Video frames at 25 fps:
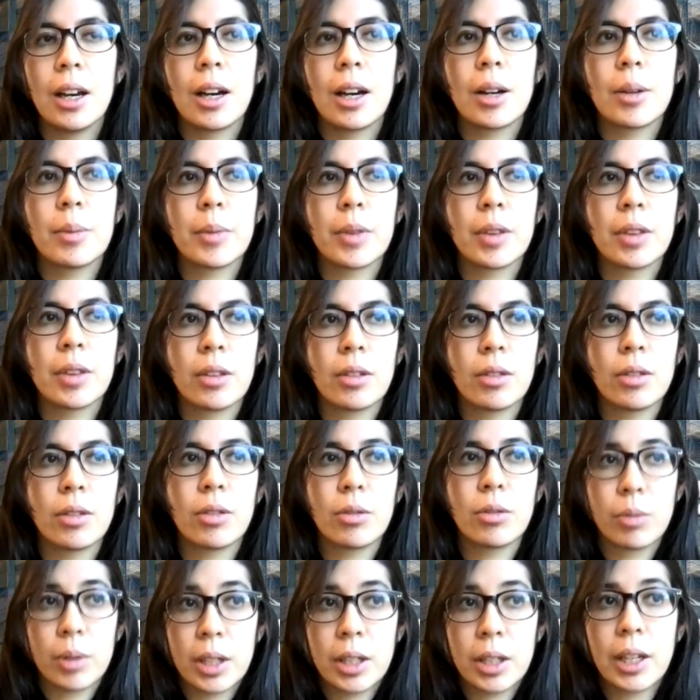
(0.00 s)
um, the
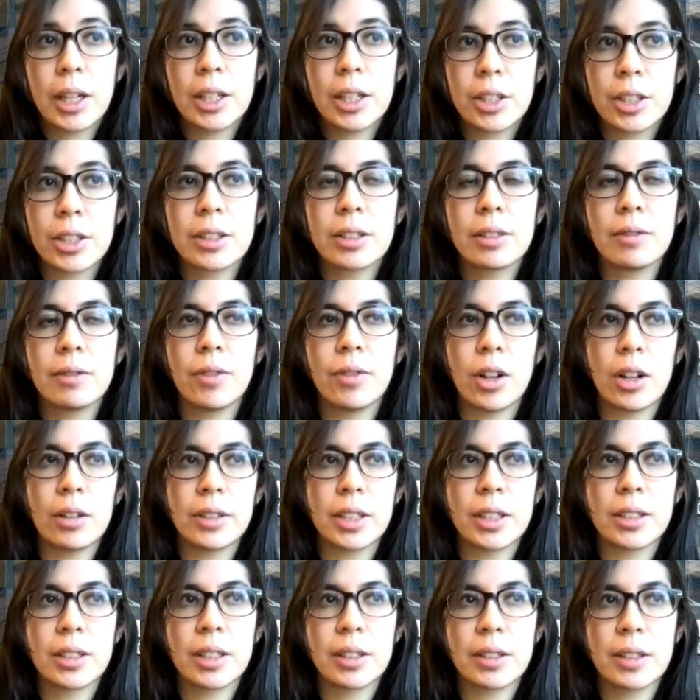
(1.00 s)
three agents involved,
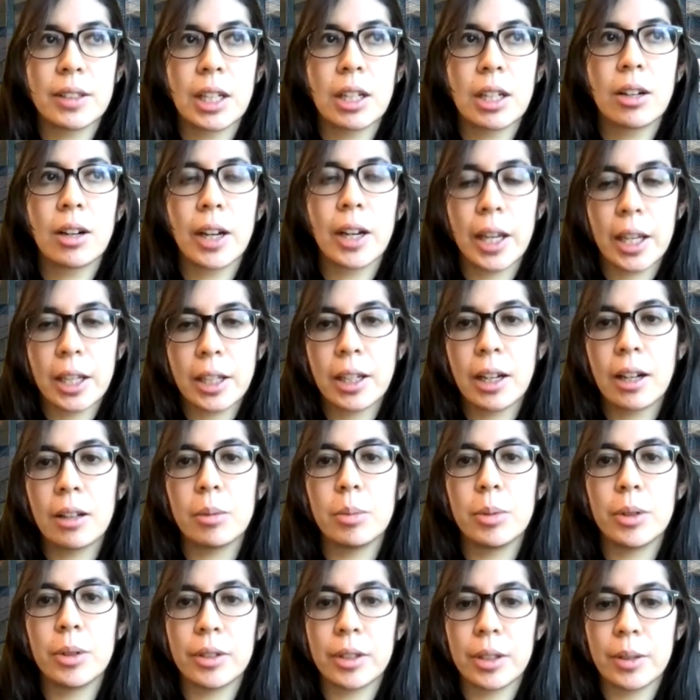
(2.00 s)
as I said, are
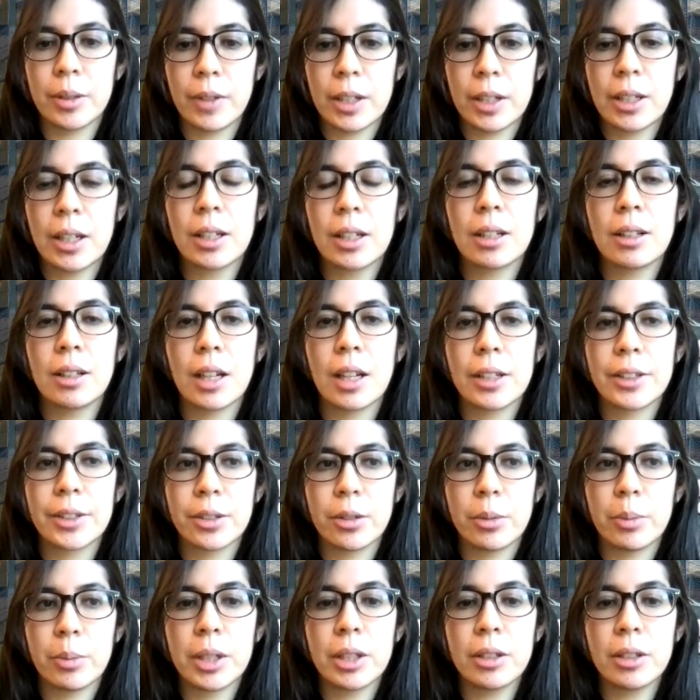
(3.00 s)
acalabrutinib, venetoclax,
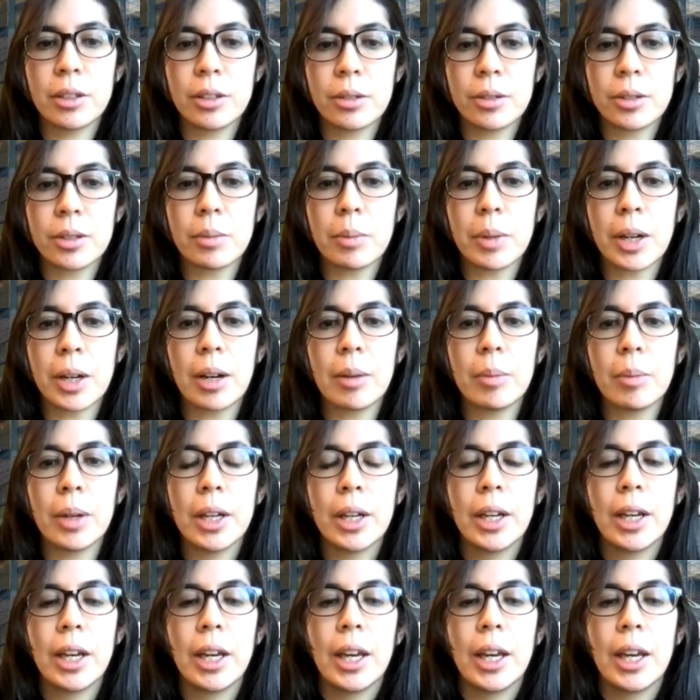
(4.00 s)
and obinutuzumab.